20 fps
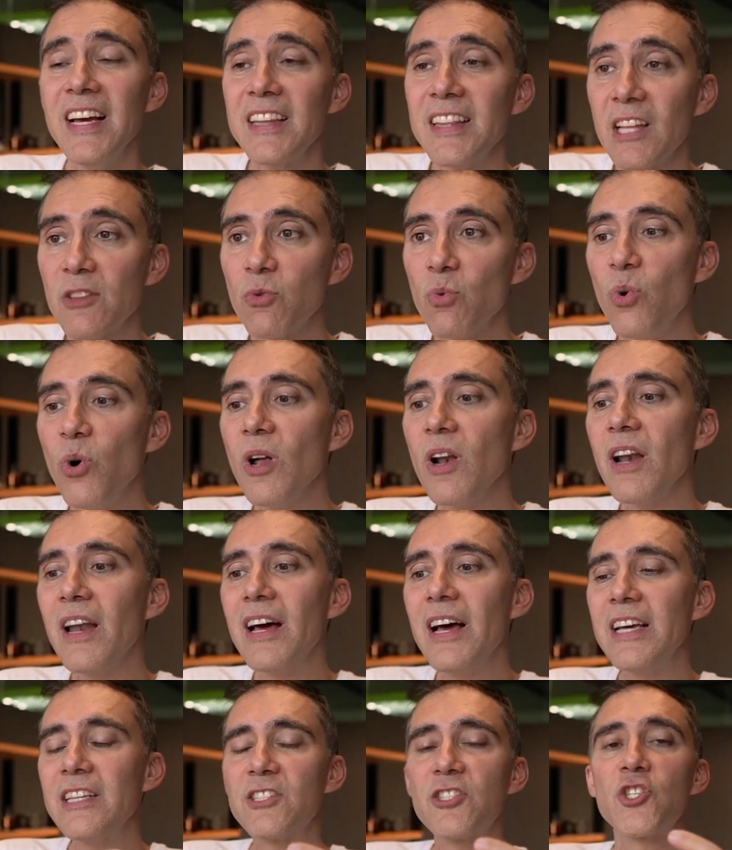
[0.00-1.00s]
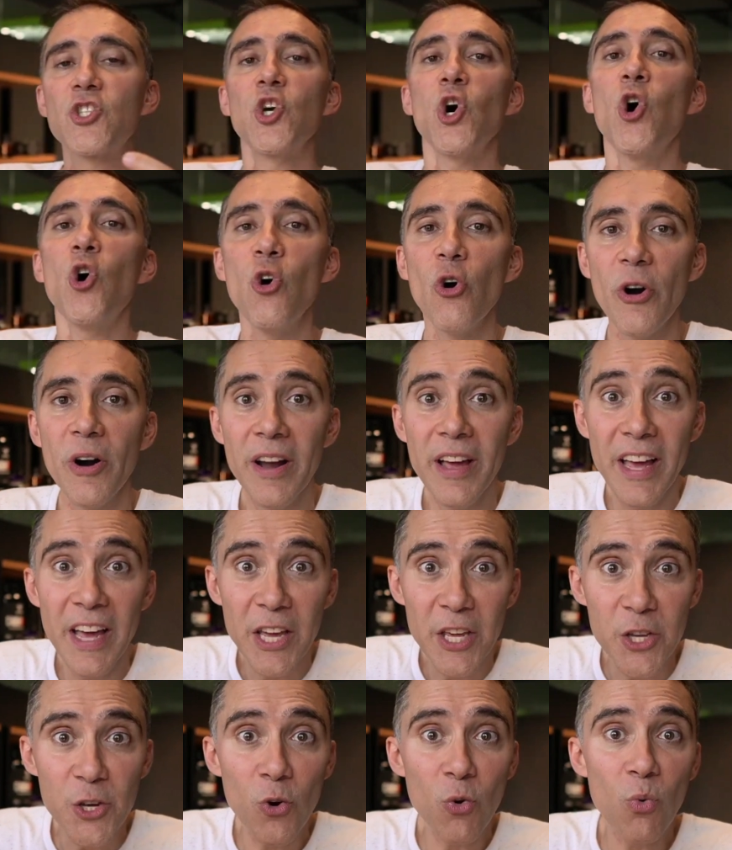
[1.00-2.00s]
that will store
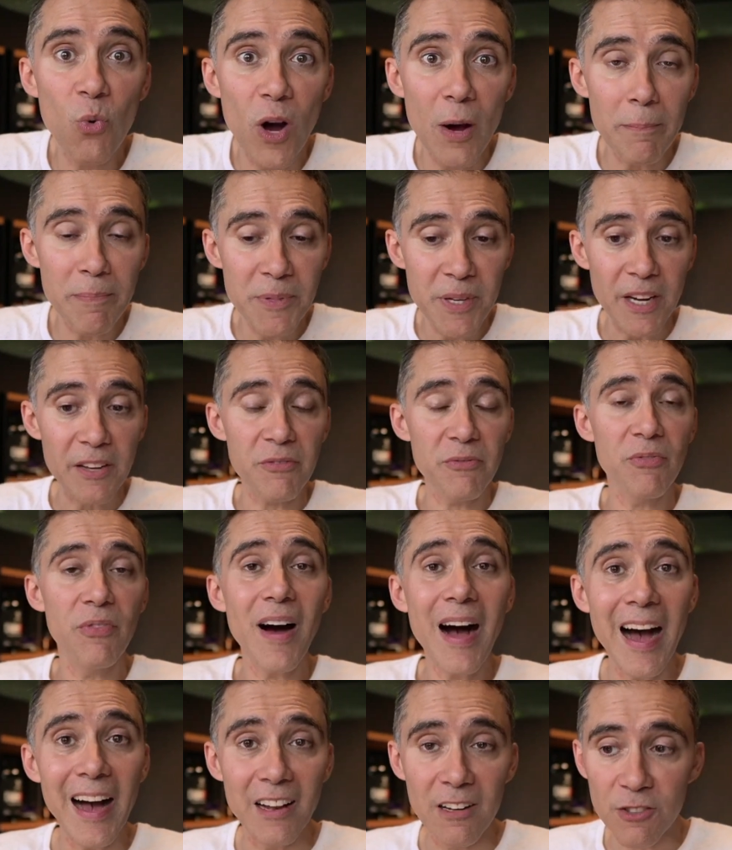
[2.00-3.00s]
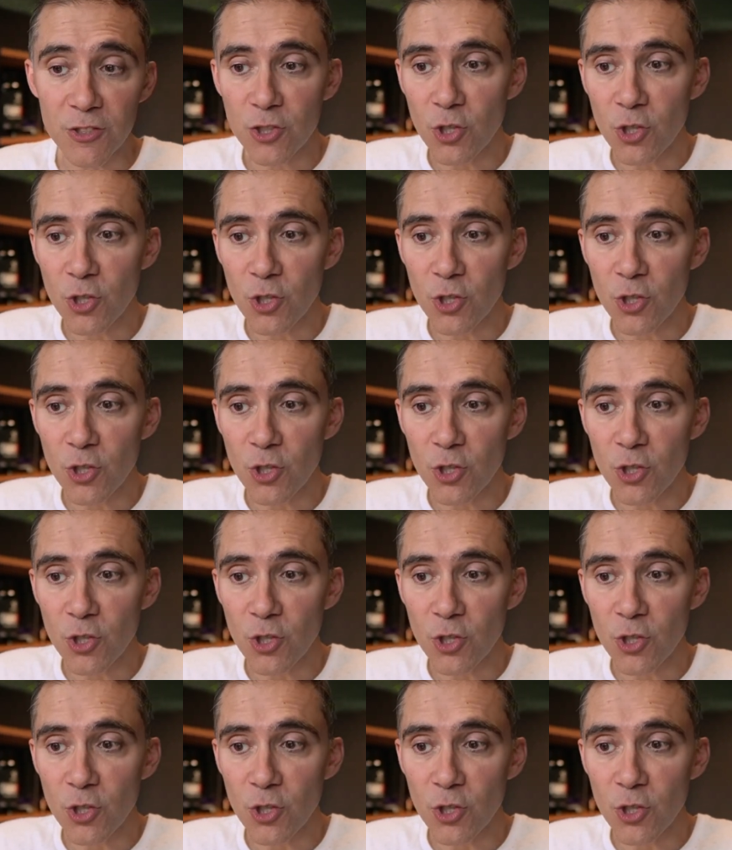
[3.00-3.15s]
your website files.